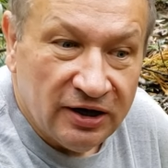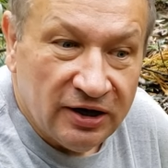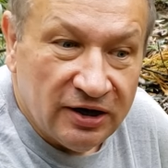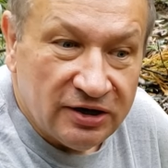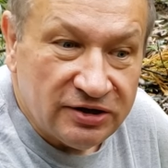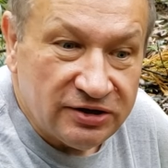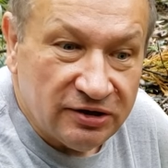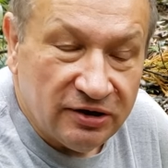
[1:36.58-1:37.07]

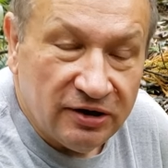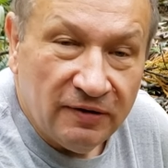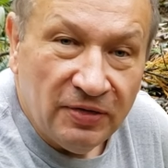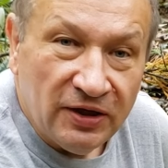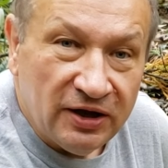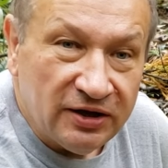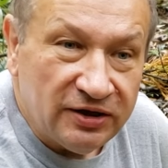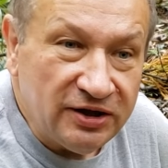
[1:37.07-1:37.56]
So
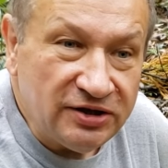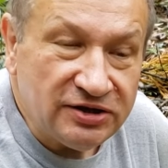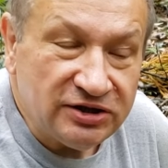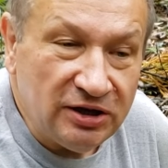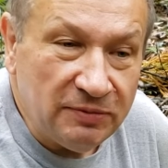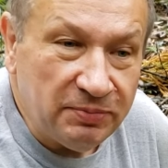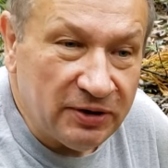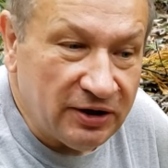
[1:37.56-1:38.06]
this
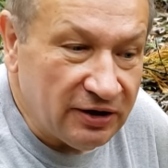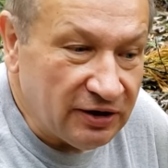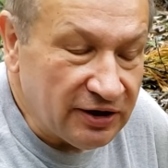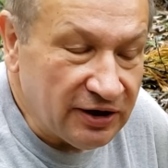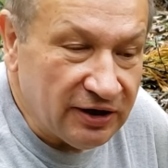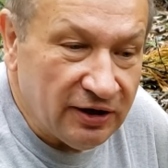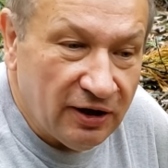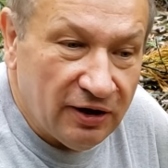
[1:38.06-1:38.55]

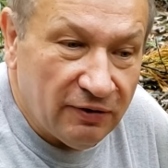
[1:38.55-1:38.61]
typically